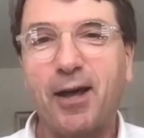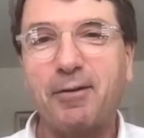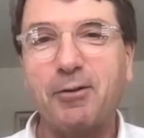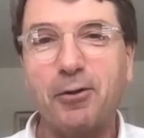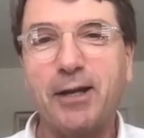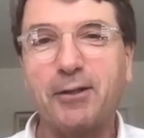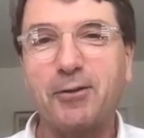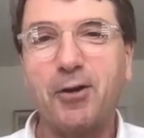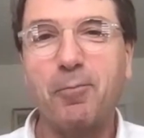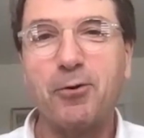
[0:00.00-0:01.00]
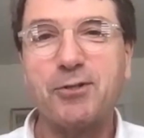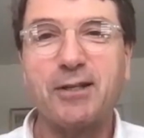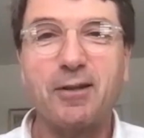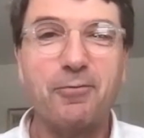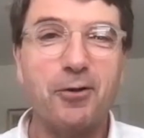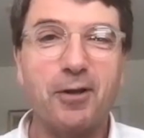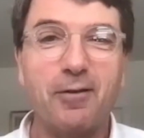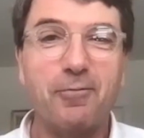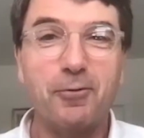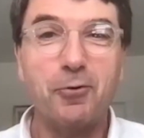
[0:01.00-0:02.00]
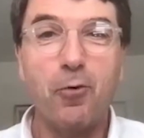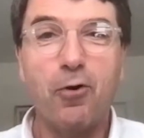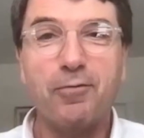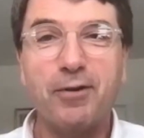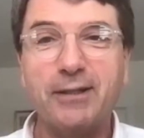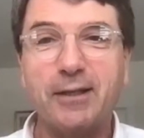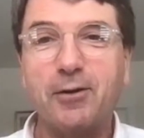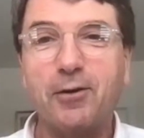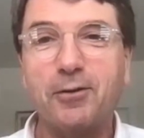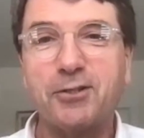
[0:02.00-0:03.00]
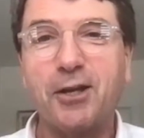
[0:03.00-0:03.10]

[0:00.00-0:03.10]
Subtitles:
I mean, you look at the numbers, and if you do more of it, and all of